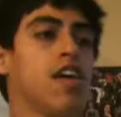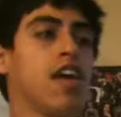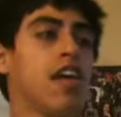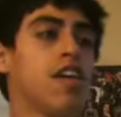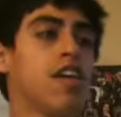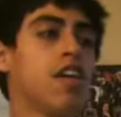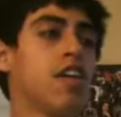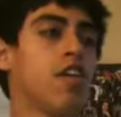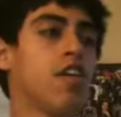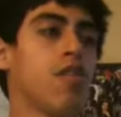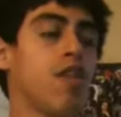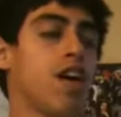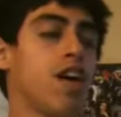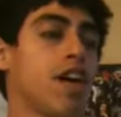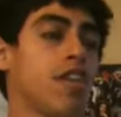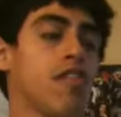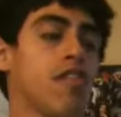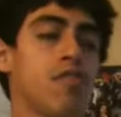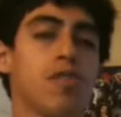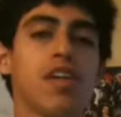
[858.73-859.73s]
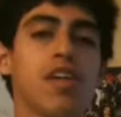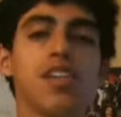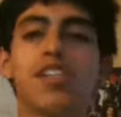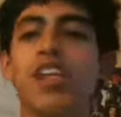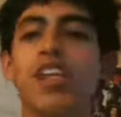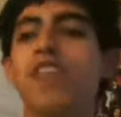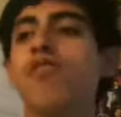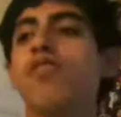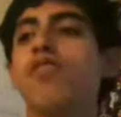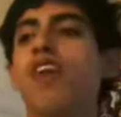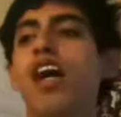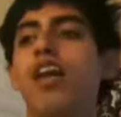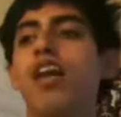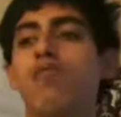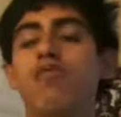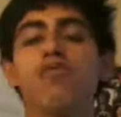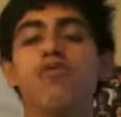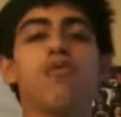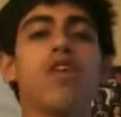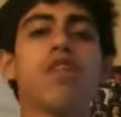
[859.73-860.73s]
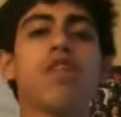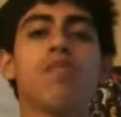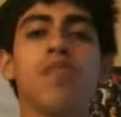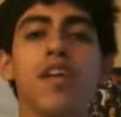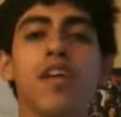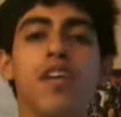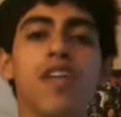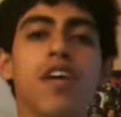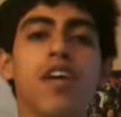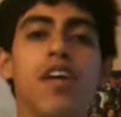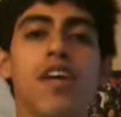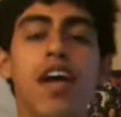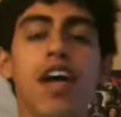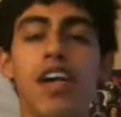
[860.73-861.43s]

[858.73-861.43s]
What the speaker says: And you know why, dude? Because I knew God was with me in there.